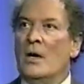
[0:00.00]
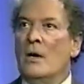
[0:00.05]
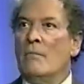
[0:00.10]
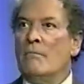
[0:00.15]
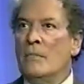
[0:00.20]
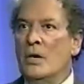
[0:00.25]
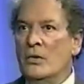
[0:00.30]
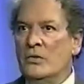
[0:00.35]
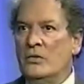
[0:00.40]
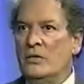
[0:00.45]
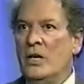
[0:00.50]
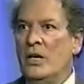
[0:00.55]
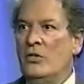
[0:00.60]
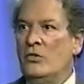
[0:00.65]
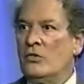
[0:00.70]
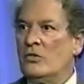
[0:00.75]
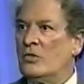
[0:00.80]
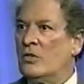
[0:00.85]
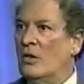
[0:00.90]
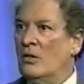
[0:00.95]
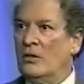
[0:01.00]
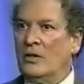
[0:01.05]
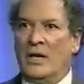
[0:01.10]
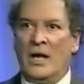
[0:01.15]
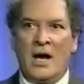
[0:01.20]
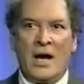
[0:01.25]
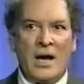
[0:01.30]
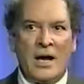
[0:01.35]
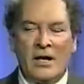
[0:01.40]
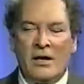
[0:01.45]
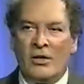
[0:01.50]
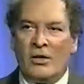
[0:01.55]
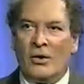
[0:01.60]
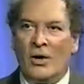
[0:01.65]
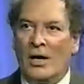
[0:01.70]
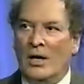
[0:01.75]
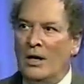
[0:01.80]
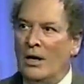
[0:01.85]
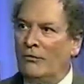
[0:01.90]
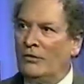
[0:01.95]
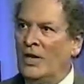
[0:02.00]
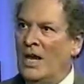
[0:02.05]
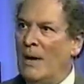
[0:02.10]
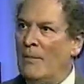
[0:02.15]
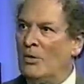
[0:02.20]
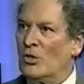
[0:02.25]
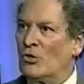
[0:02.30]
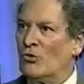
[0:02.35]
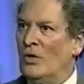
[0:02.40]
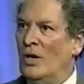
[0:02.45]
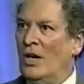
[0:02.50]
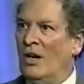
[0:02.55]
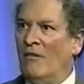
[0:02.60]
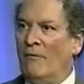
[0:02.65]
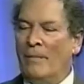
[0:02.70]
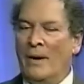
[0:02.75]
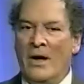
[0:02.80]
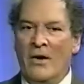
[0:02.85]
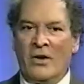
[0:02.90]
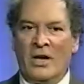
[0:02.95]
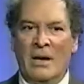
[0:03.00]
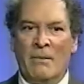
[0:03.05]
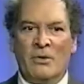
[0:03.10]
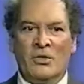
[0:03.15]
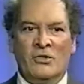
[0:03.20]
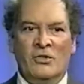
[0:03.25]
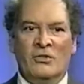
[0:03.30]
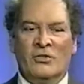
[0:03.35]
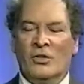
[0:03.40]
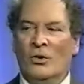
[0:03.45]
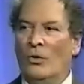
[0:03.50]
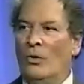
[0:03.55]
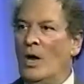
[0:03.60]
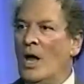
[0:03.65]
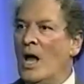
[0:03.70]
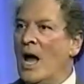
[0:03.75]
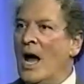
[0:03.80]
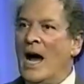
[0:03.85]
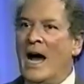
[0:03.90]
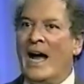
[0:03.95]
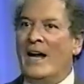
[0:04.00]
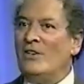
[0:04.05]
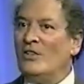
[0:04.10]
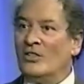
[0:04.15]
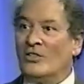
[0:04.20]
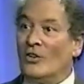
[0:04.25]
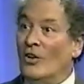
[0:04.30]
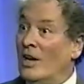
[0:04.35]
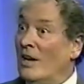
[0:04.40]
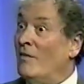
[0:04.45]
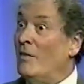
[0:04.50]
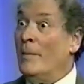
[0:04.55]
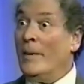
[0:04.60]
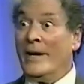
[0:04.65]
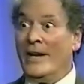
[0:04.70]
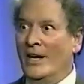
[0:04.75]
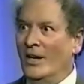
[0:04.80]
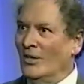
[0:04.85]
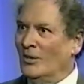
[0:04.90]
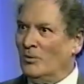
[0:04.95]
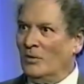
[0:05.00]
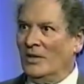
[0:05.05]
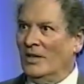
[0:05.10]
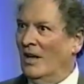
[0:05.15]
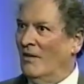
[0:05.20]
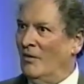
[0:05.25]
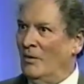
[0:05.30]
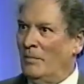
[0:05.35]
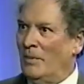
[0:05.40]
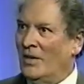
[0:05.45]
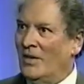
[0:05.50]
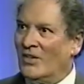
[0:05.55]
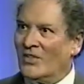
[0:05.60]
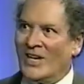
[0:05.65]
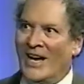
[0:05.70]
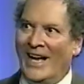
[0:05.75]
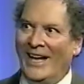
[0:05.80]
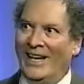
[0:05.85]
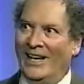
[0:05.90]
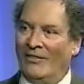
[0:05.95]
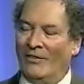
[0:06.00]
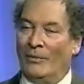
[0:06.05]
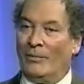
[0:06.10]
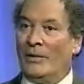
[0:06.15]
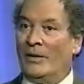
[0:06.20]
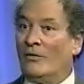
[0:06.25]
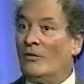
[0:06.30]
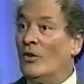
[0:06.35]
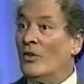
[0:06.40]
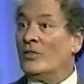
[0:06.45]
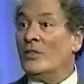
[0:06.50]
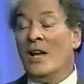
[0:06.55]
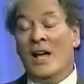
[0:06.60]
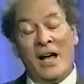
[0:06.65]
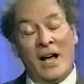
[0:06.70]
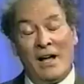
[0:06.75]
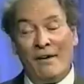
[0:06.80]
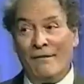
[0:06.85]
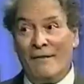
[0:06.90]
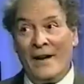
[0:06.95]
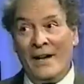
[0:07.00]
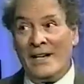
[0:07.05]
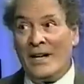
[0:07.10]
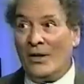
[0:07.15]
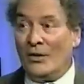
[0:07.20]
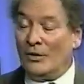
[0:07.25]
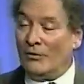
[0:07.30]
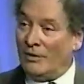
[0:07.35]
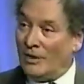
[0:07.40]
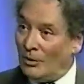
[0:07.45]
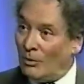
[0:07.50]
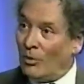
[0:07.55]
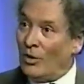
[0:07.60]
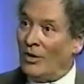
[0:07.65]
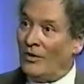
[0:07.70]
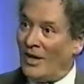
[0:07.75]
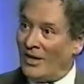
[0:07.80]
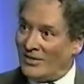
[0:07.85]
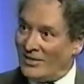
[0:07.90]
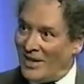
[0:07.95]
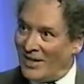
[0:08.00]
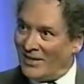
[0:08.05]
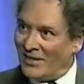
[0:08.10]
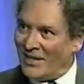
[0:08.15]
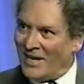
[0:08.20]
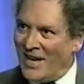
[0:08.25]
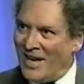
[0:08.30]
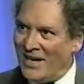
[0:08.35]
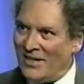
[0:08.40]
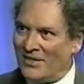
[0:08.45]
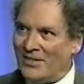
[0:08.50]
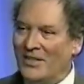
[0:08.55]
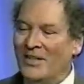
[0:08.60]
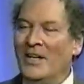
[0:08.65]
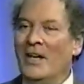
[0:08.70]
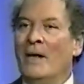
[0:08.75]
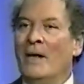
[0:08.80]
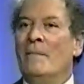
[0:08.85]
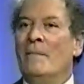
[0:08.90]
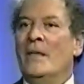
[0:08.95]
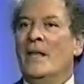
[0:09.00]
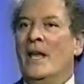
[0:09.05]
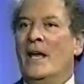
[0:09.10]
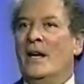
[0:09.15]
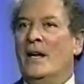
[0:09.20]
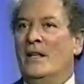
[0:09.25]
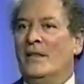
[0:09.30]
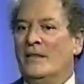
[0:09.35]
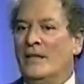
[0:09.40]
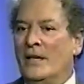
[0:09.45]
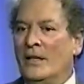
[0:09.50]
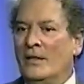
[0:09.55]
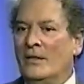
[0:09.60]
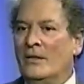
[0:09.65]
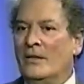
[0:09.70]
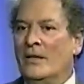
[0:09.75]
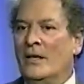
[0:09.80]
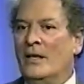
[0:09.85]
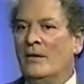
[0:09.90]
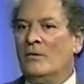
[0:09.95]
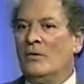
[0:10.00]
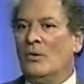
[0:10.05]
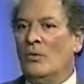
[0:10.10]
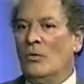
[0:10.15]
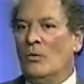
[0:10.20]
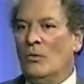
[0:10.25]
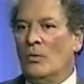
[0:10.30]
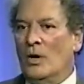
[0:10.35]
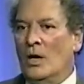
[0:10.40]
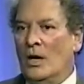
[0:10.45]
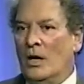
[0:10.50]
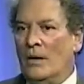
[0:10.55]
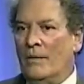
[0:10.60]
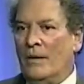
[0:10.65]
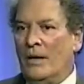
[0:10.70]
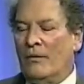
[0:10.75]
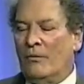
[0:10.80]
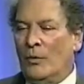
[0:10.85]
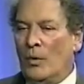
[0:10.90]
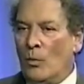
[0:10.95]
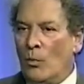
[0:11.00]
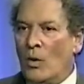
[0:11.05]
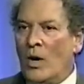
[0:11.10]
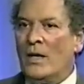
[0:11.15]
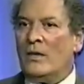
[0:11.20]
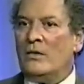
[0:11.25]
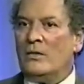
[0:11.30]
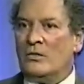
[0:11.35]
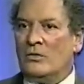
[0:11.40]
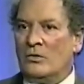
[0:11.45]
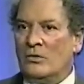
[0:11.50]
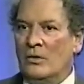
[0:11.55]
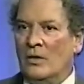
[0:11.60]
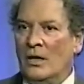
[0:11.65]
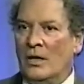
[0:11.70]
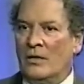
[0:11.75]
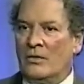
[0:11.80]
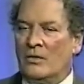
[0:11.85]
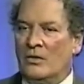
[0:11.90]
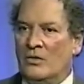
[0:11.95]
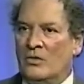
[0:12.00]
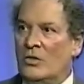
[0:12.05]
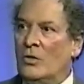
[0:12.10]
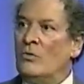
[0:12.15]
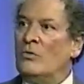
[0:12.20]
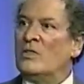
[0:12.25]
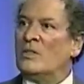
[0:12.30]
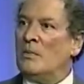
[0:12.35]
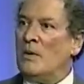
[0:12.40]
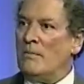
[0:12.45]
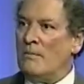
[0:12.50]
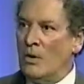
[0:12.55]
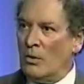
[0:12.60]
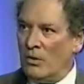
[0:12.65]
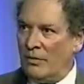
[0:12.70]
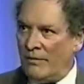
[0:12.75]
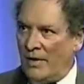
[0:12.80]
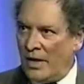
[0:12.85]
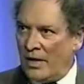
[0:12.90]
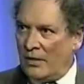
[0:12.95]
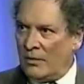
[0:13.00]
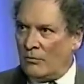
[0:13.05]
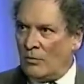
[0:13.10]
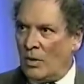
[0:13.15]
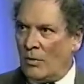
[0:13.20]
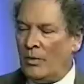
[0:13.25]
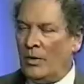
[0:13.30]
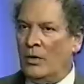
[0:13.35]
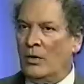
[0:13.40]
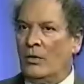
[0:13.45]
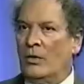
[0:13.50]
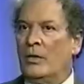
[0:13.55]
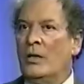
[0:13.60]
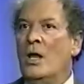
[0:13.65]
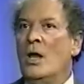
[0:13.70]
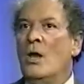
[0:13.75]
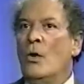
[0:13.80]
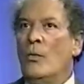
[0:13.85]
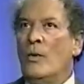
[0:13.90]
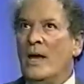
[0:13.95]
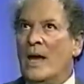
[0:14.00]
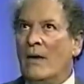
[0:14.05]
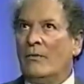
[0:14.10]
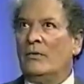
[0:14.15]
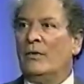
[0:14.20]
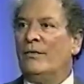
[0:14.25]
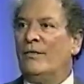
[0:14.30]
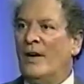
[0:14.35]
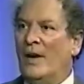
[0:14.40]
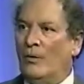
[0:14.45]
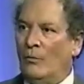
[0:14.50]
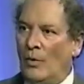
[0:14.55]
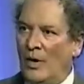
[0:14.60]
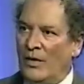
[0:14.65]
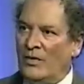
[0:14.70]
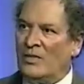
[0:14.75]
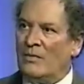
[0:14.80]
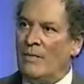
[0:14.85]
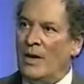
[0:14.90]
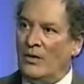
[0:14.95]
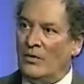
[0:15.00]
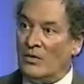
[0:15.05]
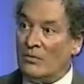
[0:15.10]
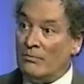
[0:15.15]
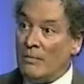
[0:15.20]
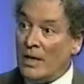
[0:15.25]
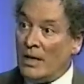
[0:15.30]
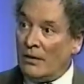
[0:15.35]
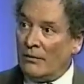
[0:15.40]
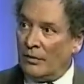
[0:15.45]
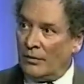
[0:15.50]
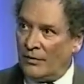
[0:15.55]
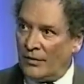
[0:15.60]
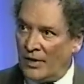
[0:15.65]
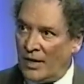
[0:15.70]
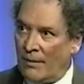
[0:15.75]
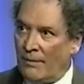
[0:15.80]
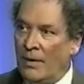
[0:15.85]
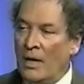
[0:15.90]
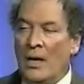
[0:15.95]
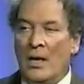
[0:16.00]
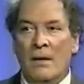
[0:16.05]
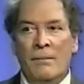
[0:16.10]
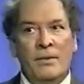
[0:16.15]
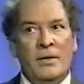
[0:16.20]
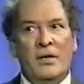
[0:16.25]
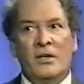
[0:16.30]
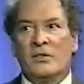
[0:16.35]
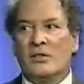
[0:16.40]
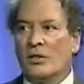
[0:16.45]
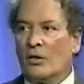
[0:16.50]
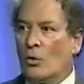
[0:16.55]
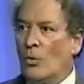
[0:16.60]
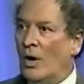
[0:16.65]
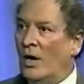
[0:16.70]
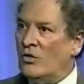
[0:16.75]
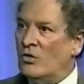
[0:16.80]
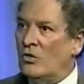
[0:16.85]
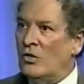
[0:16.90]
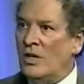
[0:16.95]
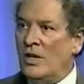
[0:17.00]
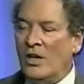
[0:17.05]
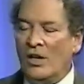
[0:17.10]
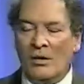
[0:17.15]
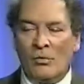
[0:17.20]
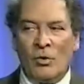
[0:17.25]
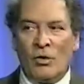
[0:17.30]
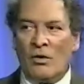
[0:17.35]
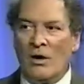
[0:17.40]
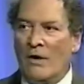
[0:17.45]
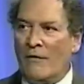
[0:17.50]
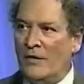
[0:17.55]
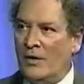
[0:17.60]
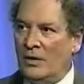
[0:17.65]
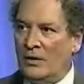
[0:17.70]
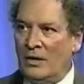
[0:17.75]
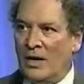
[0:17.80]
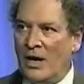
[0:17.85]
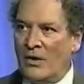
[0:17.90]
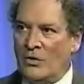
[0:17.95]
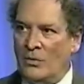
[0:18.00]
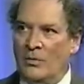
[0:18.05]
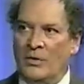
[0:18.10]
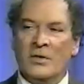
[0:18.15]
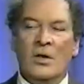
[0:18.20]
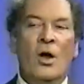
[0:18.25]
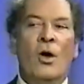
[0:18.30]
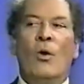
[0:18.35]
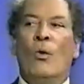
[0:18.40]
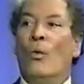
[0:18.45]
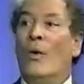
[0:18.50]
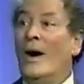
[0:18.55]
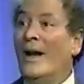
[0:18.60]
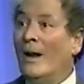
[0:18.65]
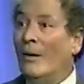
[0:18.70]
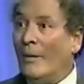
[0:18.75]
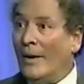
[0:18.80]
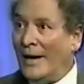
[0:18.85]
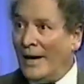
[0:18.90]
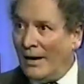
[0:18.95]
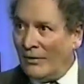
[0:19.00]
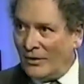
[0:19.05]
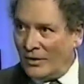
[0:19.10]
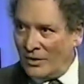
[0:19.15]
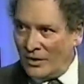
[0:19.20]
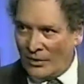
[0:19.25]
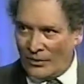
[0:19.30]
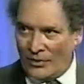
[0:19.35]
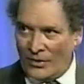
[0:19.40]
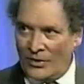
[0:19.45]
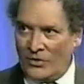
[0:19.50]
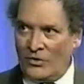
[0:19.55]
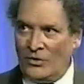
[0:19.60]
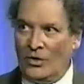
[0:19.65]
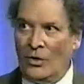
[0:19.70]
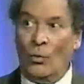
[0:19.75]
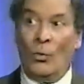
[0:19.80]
most teachers, certainly I, you know, I loved chemistry, I loved biochemistry, and so I just thought everybody else would love it because I love it. But of course, I find out in the real world that's not the case. And I think then uh, if we want Uh, students to be motivated in what we learn, we have to find ways to make this meaningful for them. Because the question you hear more often in classrooms is, why do I have to know this? You know,